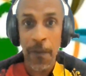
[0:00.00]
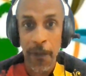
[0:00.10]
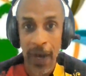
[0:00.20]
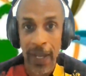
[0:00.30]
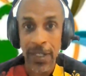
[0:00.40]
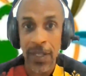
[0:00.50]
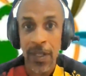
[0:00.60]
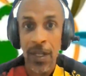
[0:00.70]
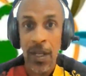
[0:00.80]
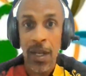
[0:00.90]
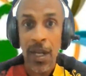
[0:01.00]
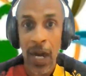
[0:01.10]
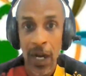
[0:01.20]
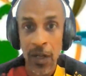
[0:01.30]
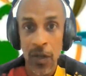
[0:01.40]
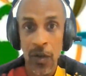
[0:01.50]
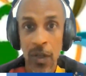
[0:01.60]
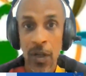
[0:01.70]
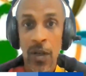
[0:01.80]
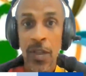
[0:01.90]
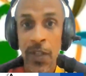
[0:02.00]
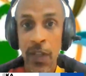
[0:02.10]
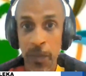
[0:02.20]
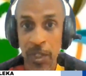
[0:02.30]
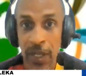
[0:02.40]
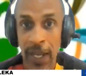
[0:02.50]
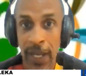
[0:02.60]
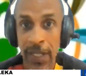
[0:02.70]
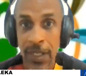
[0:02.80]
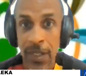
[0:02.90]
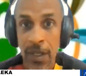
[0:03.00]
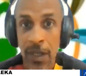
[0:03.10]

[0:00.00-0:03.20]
fight, conquer, subjugate,